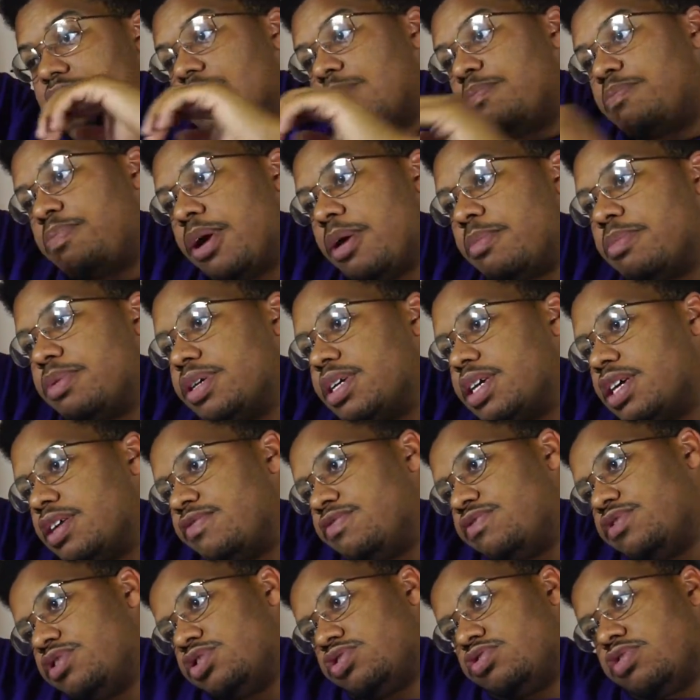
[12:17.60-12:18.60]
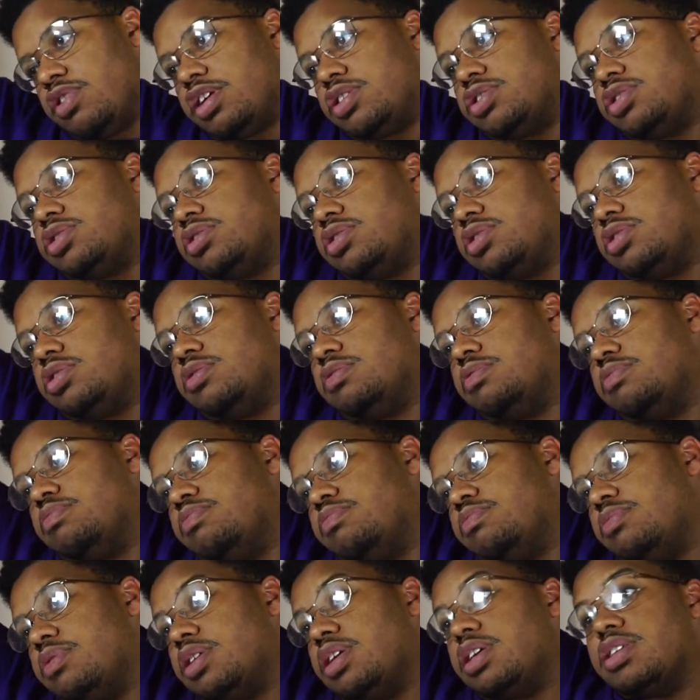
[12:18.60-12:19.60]
public infrastructure,
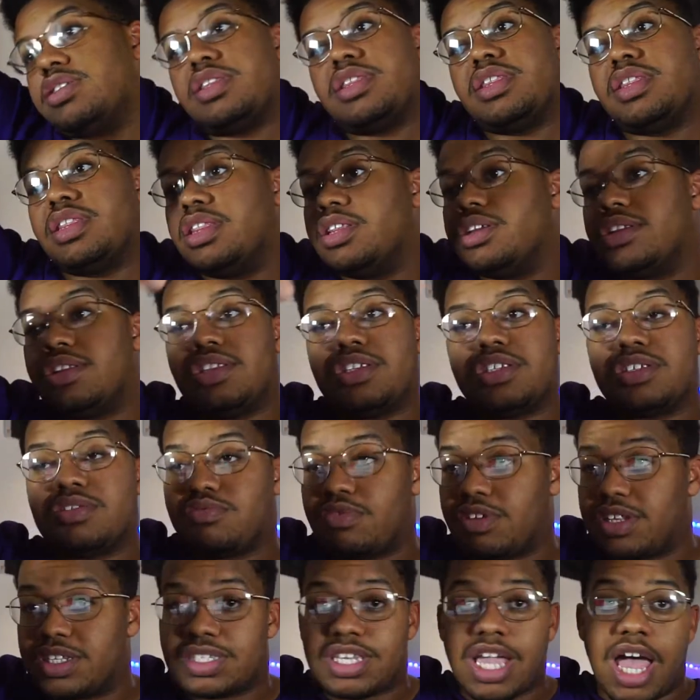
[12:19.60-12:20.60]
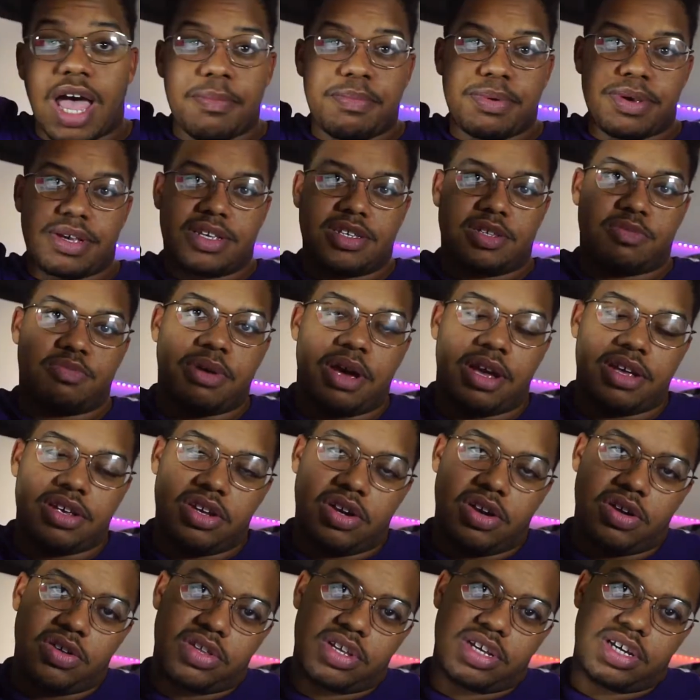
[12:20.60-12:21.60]
because this is really topic, because, you
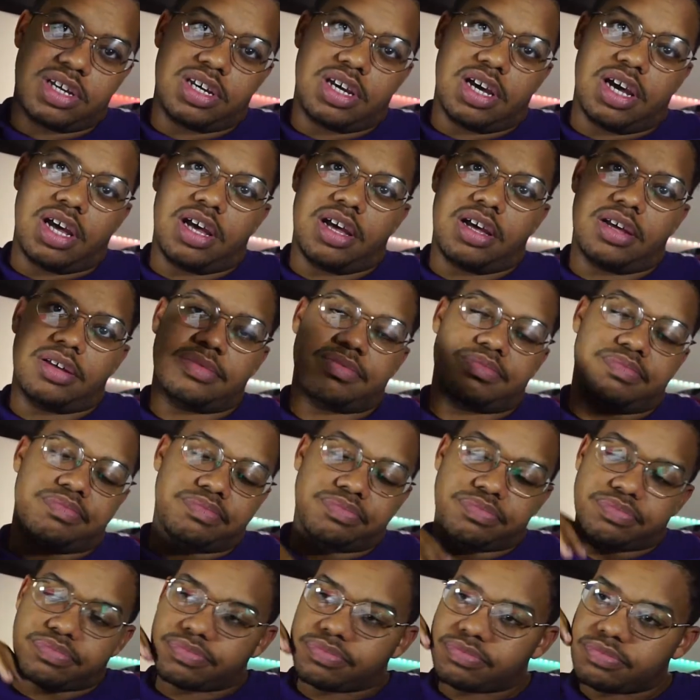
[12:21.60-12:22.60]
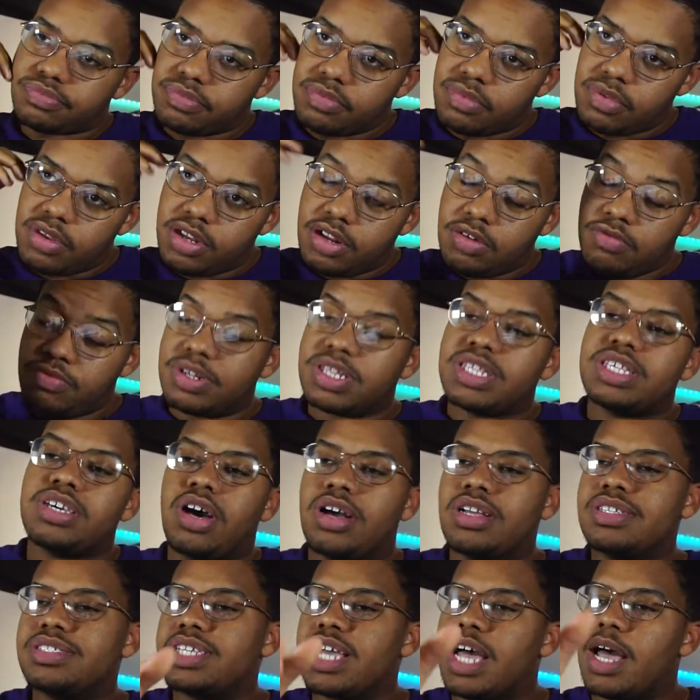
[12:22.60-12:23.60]
know, really
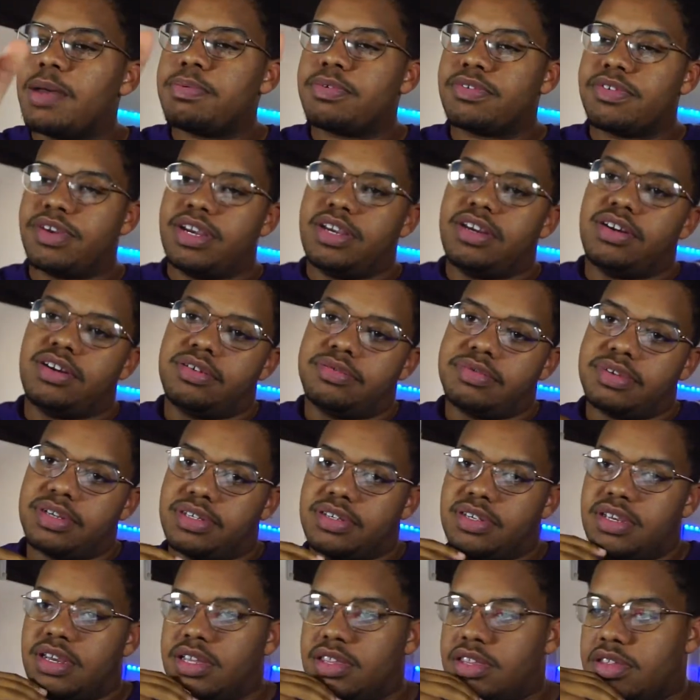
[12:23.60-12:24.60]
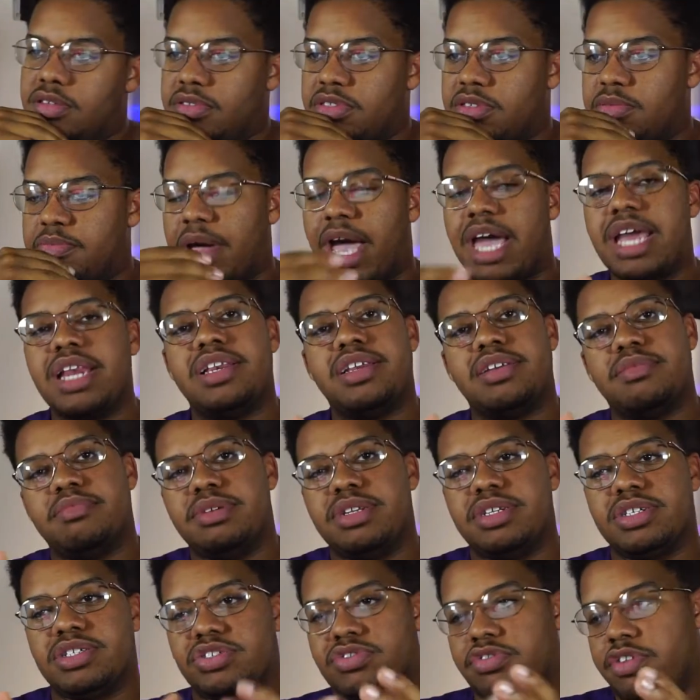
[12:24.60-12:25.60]
on topic right here, because the Biden
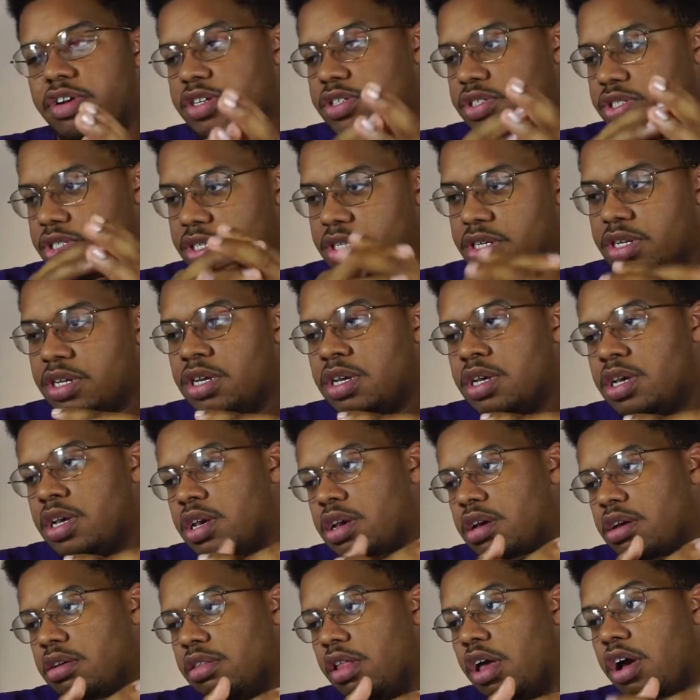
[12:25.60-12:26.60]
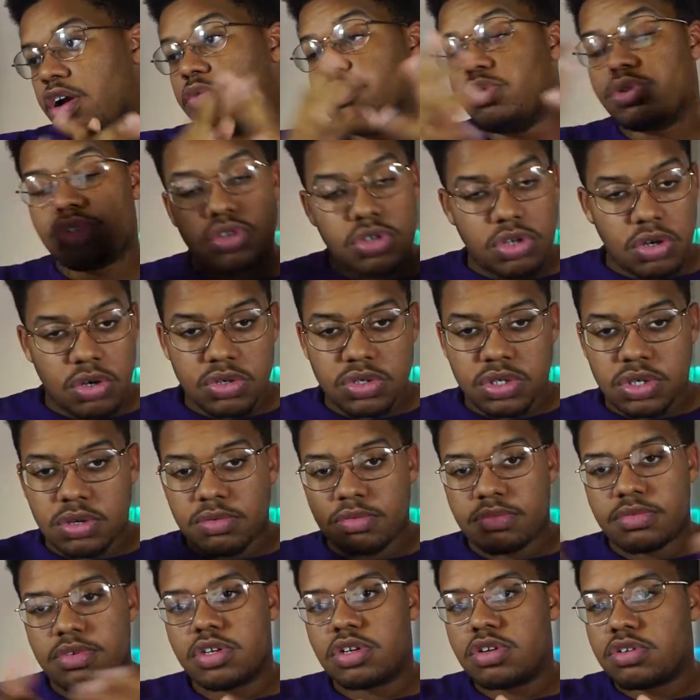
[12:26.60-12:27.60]
administration, along with
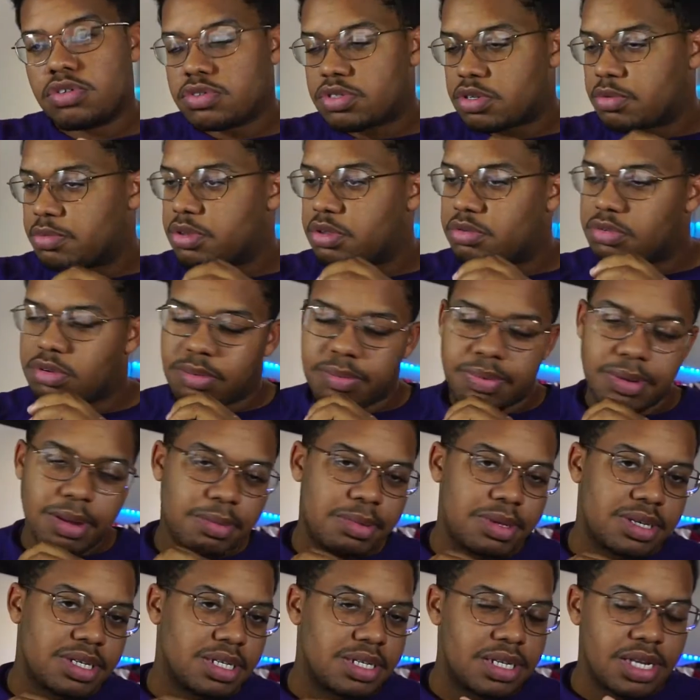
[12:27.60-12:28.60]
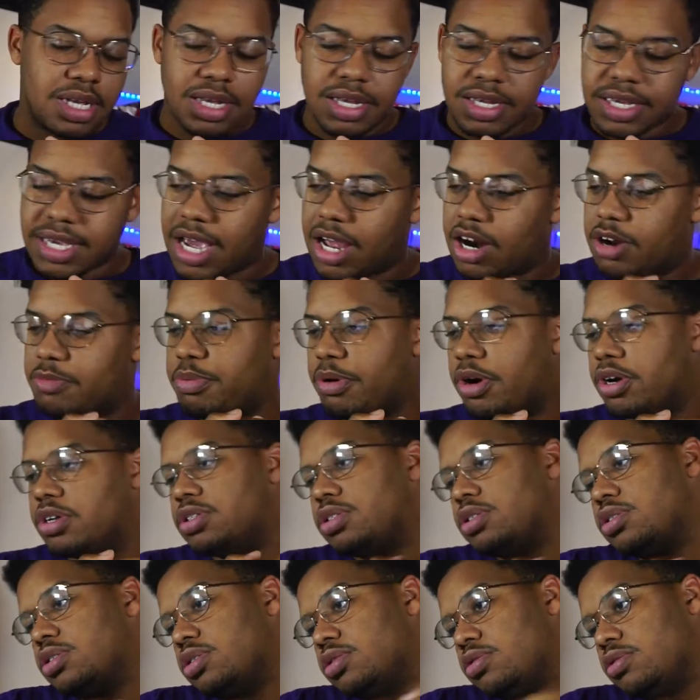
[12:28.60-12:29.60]
some of the Republican
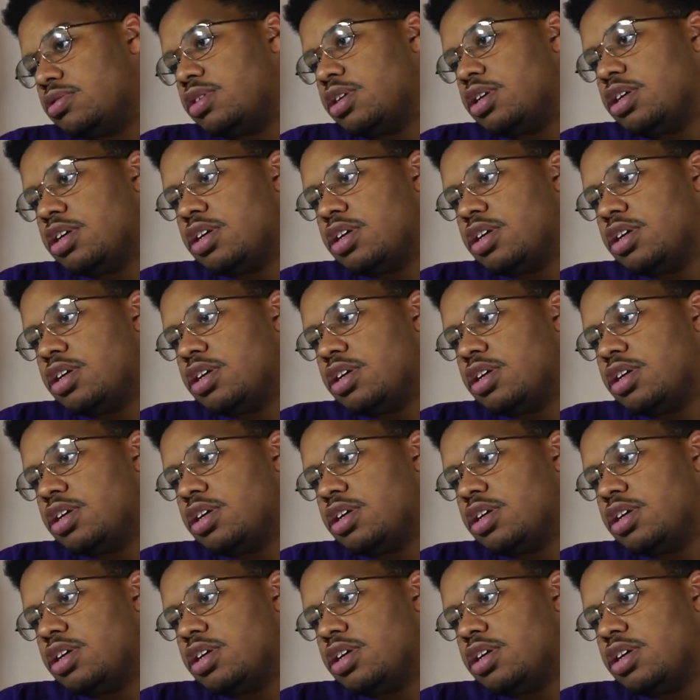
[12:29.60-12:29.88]
counterparts, you know,